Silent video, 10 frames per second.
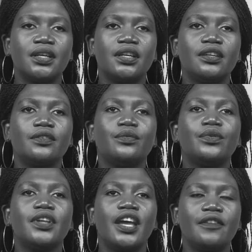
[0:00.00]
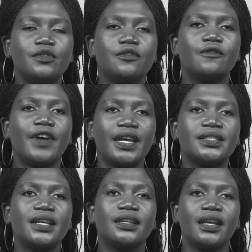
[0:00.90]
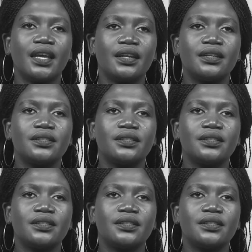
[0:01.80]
You will have to fight and get it,